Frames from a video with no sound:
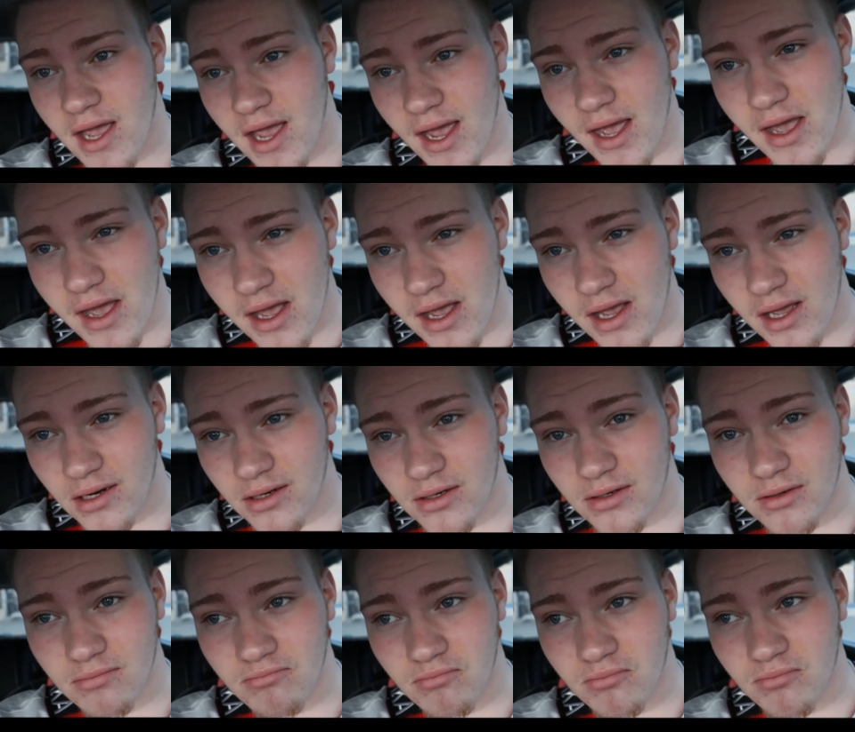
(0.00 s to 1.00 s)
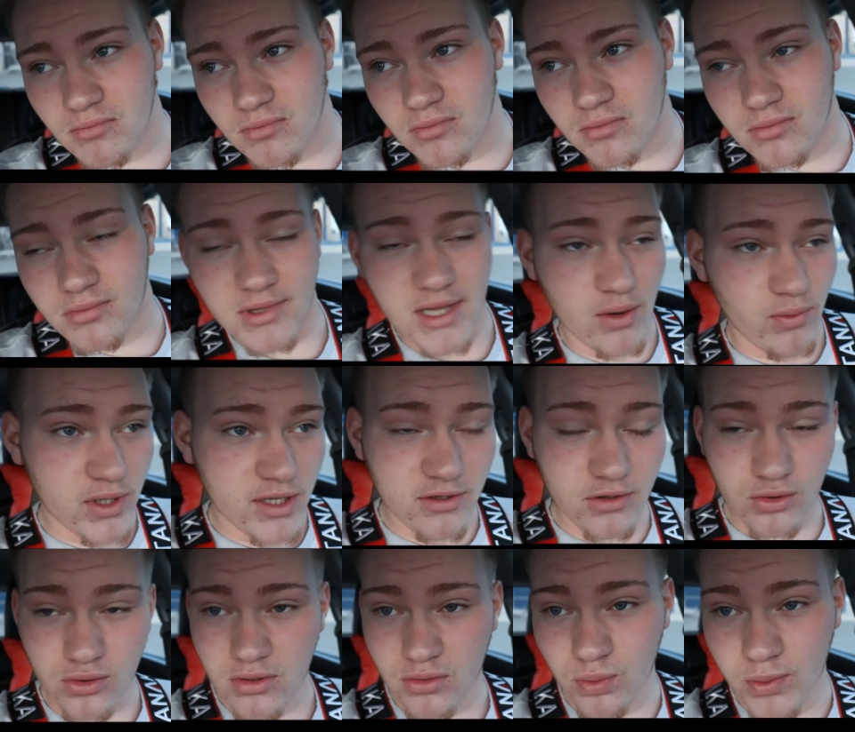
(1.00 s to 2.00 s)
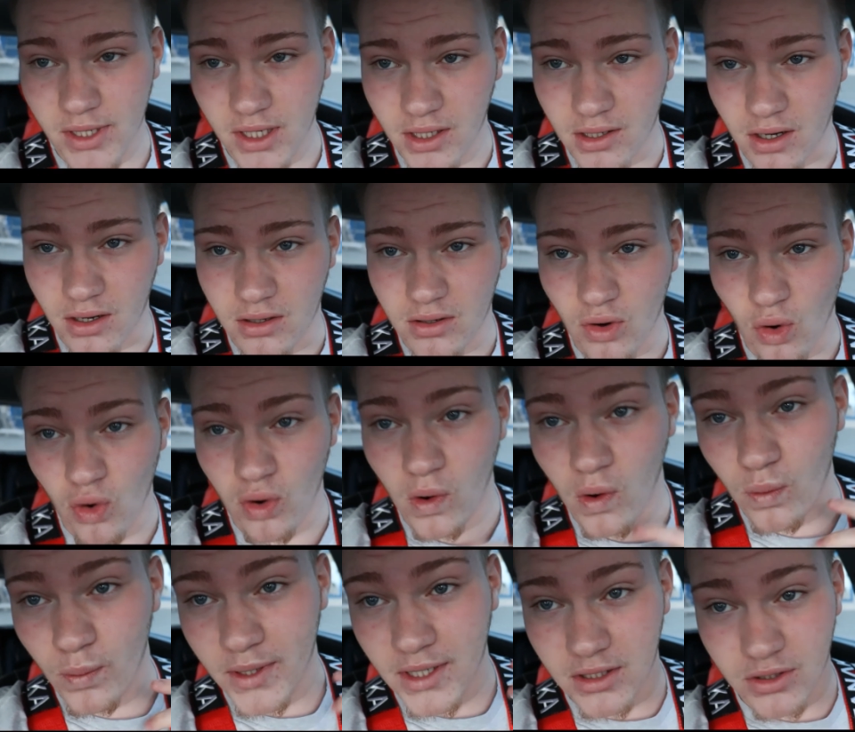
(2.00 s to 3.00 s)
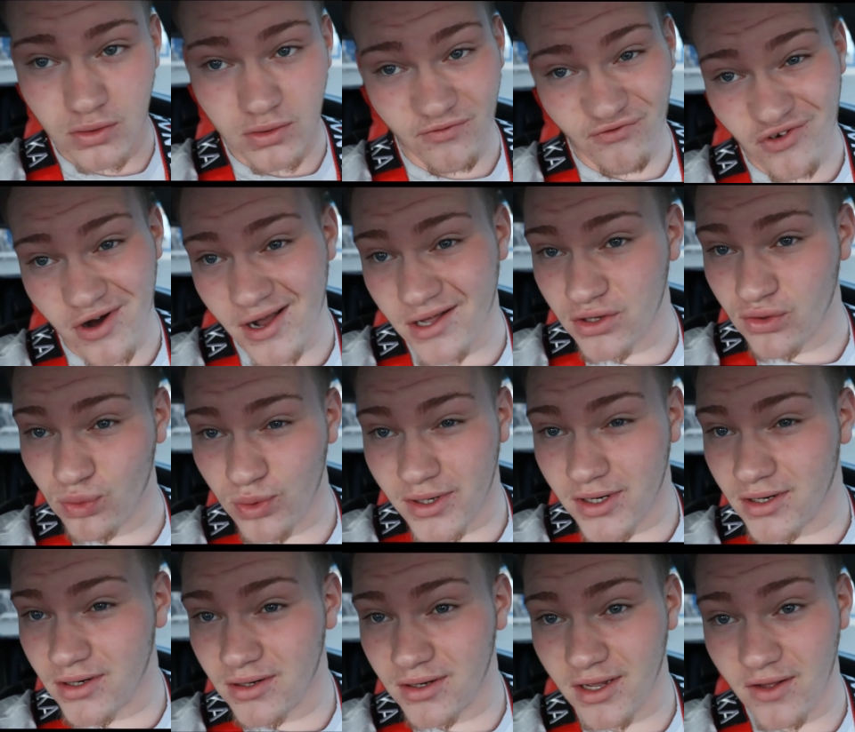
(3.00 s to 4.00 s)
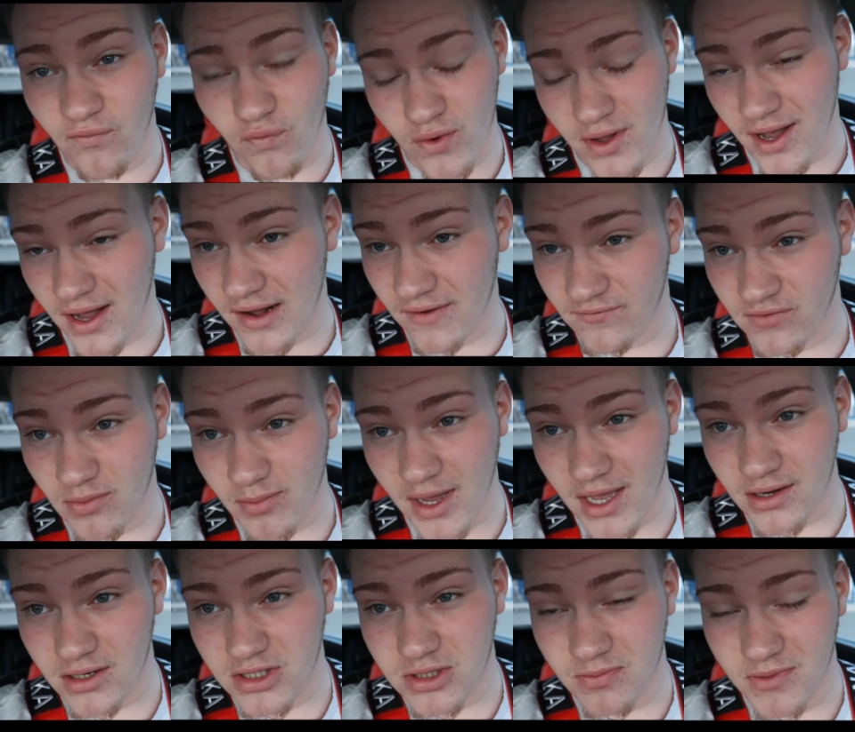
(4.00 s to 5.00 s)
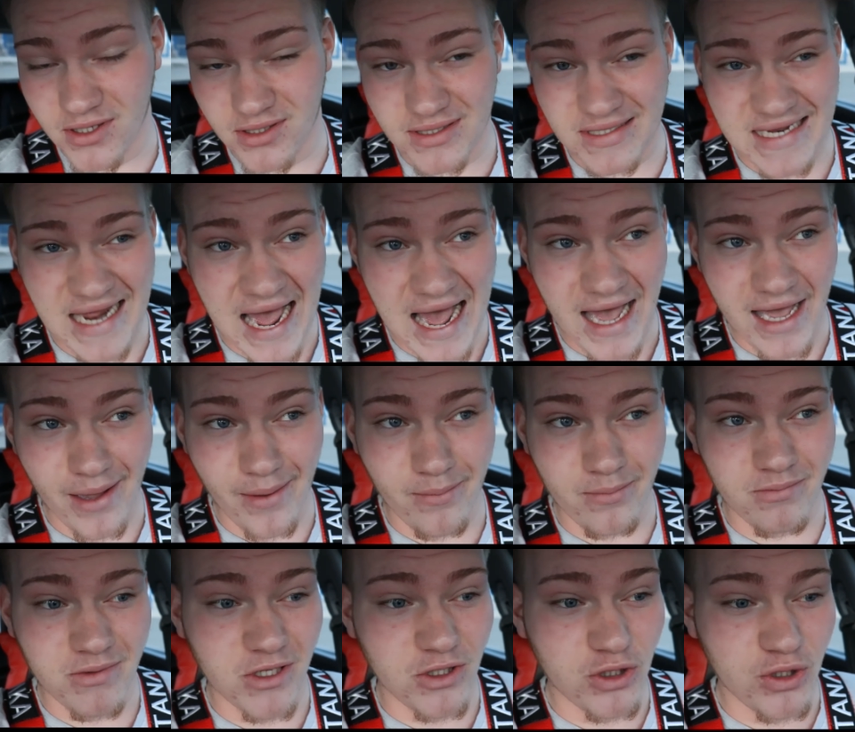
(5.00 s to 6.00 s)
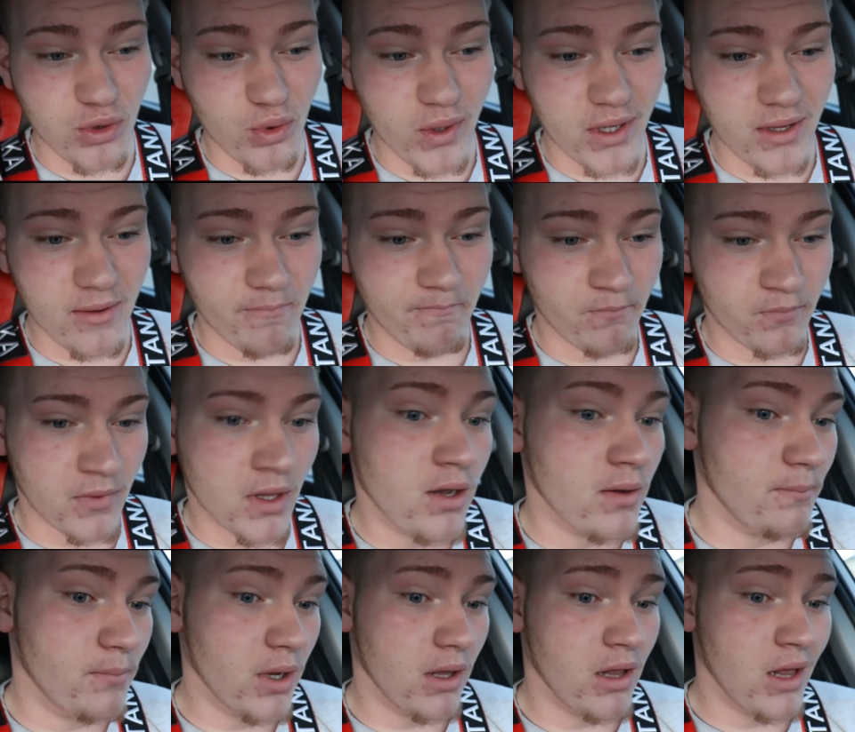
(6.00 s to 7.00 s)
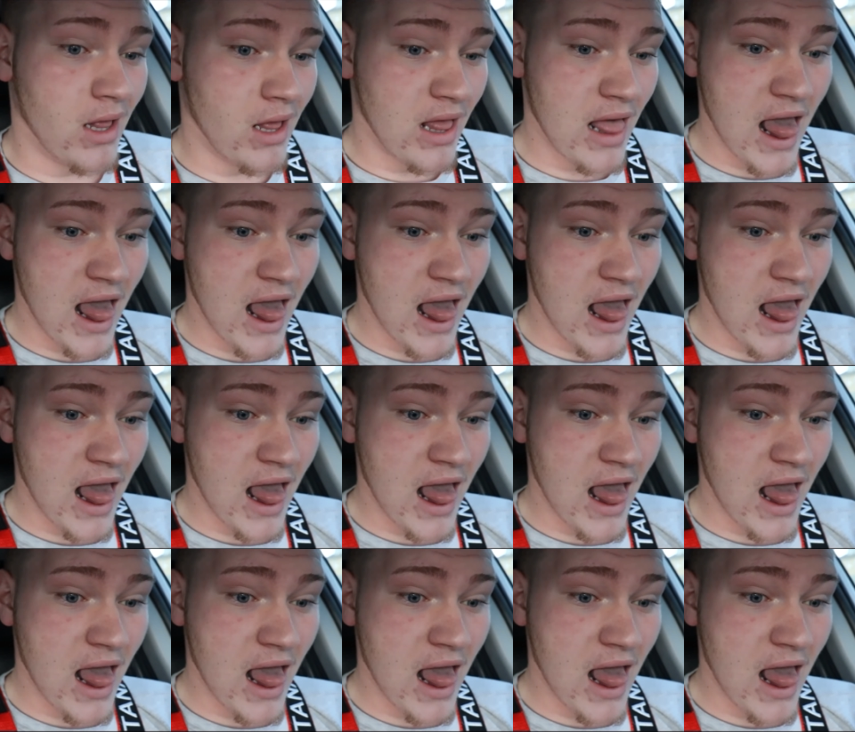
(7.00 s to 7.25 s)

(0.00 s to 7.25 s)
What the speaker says: And then we can do the rear, or we can do the front and the rear if we have the management time to do it. But